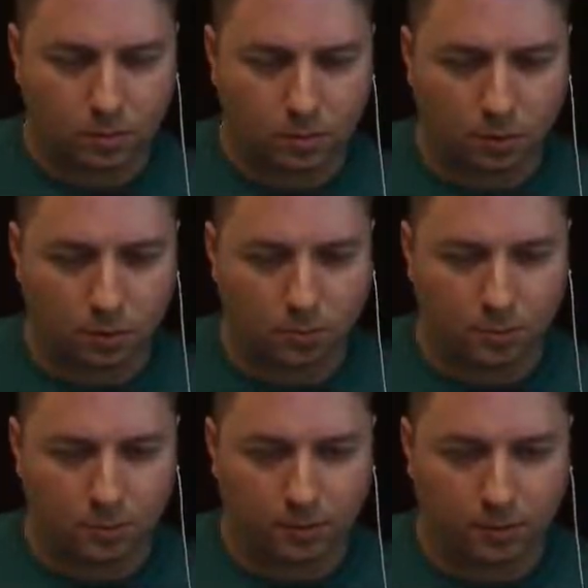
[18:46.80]

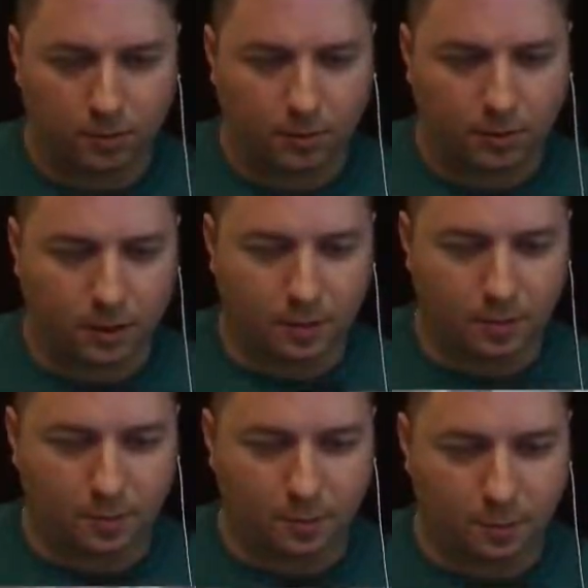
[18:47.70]
Oops. Yep,
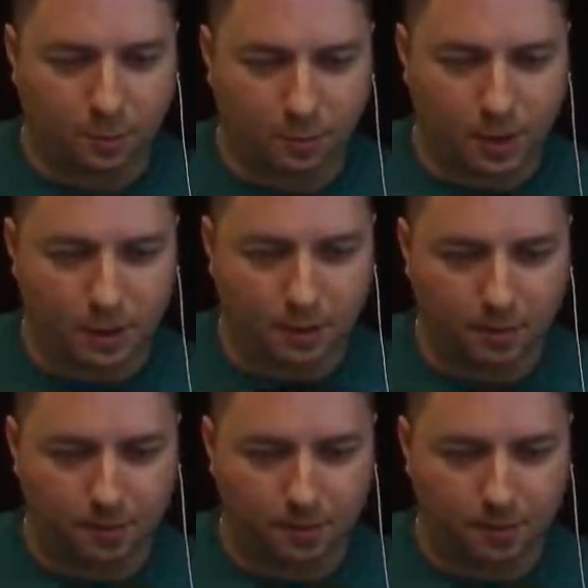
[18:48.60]
screwed that up.